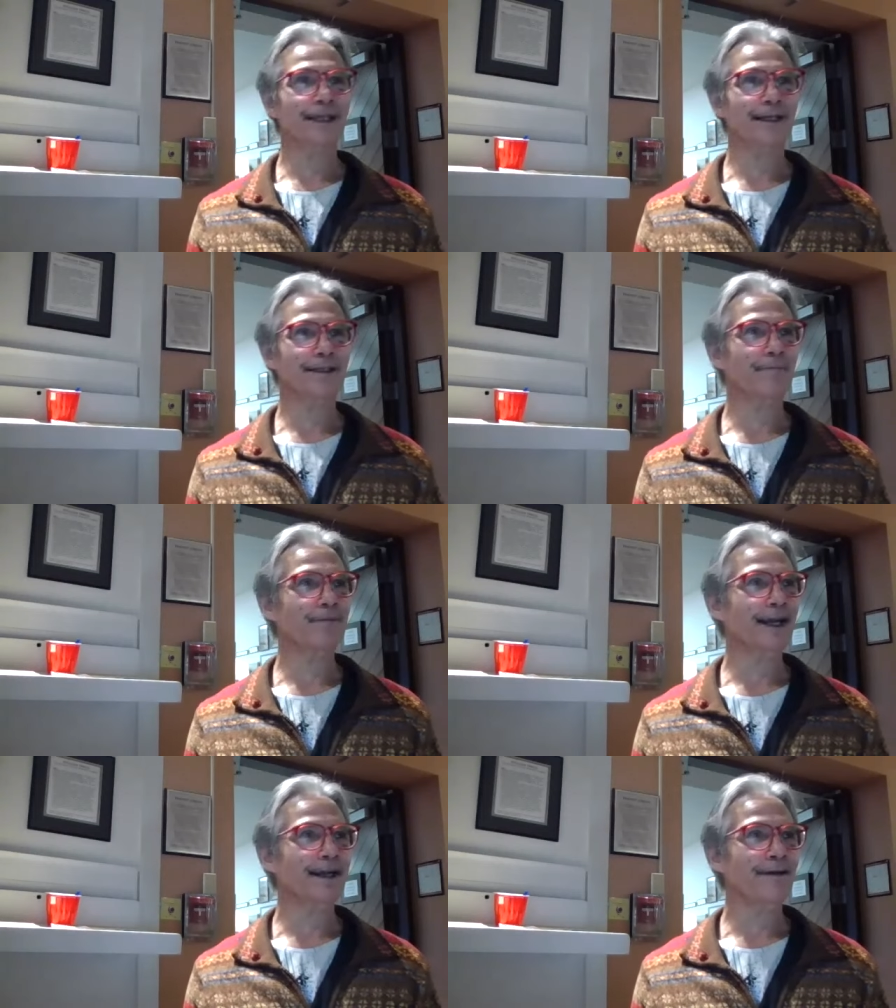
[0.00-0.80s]
like some
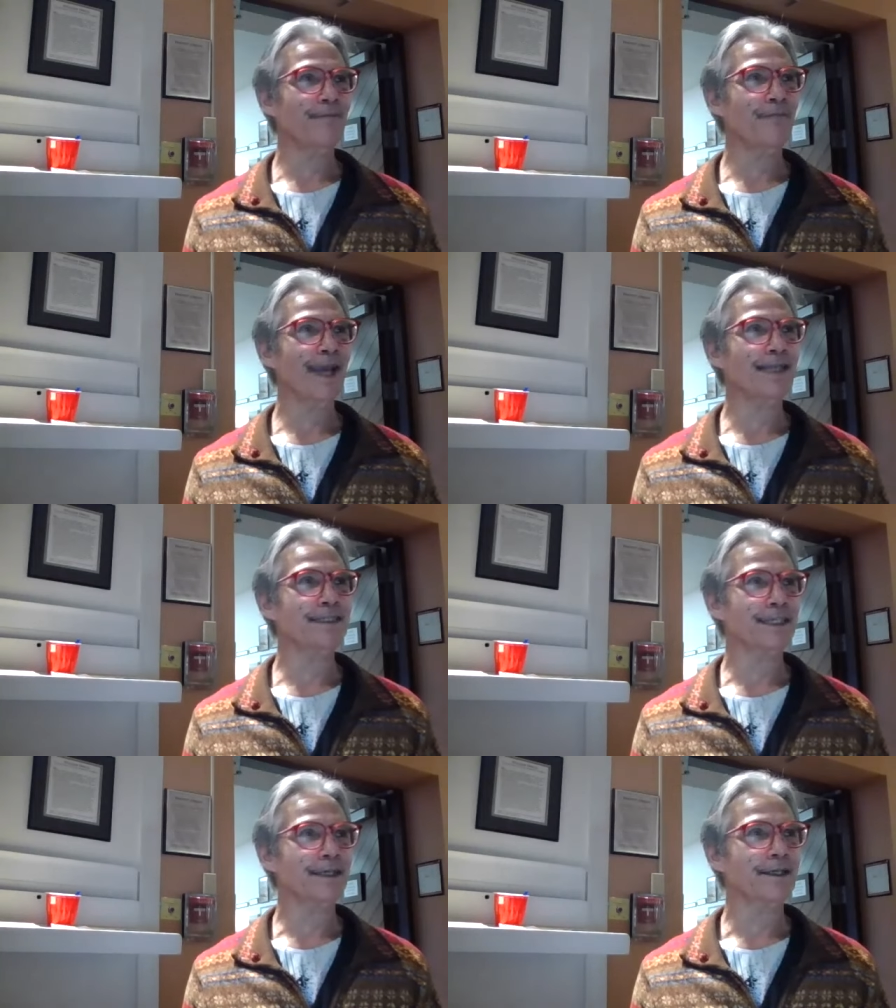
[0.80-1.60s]
kind of
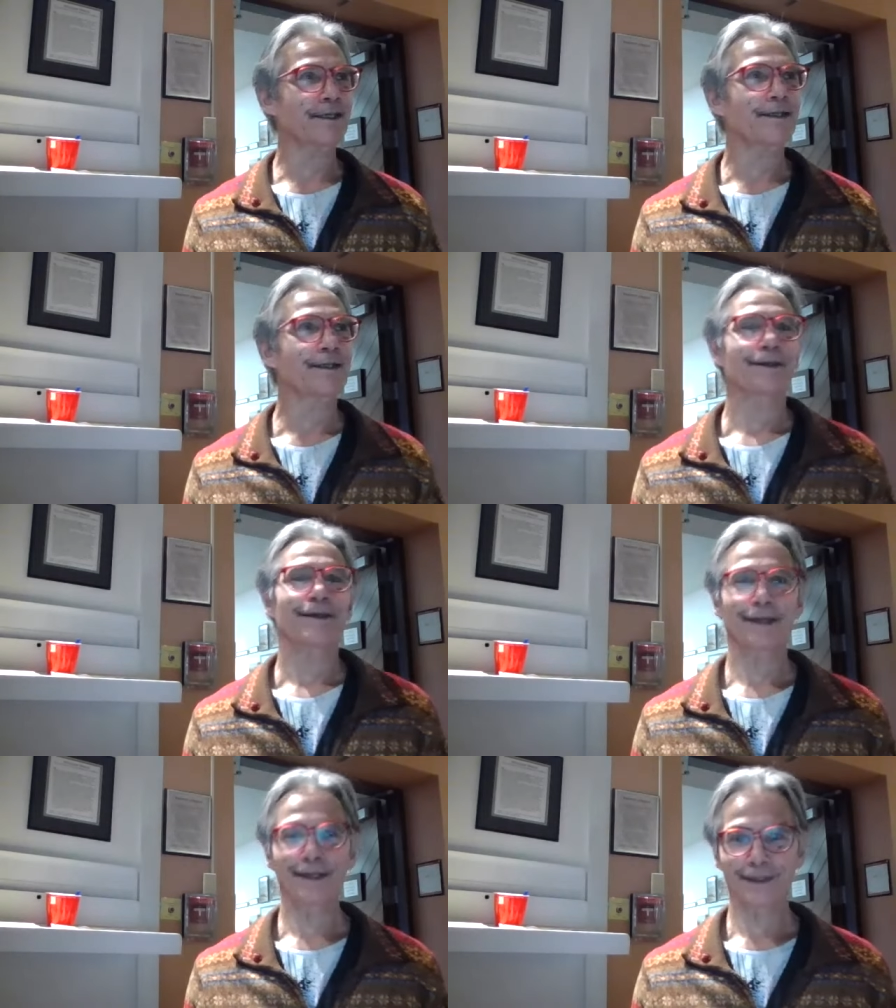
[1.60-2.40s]
magic,
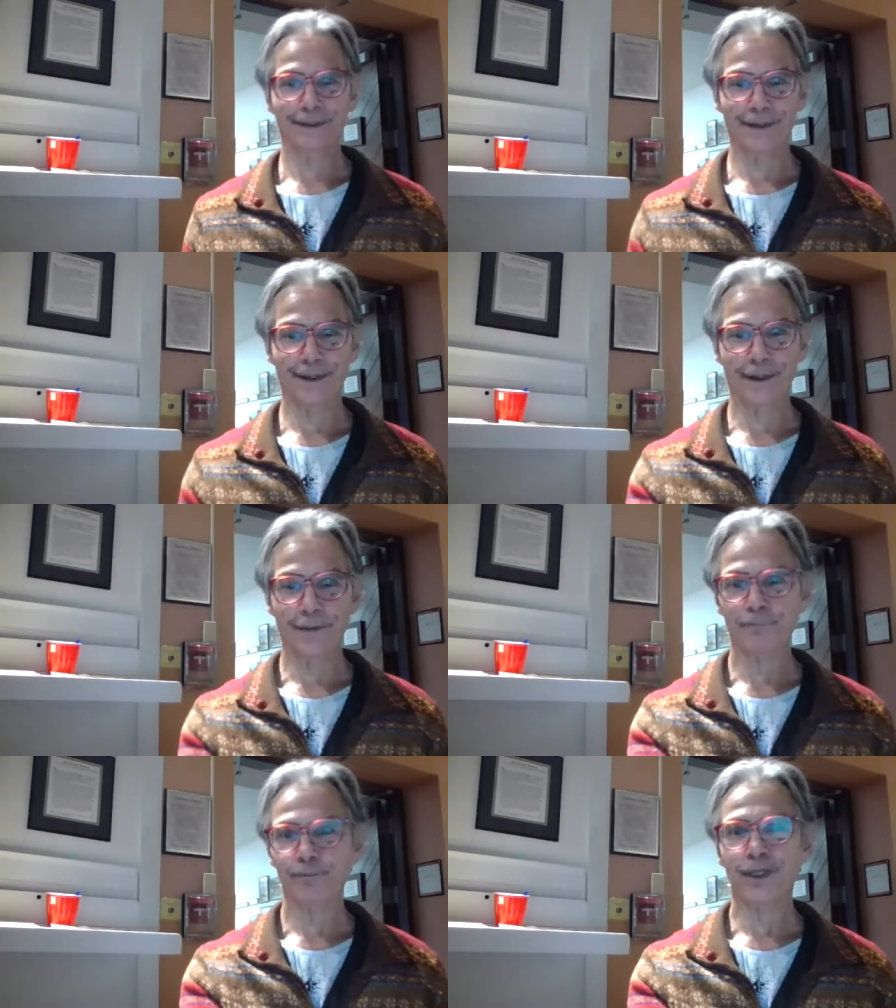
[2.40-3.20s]
and uh,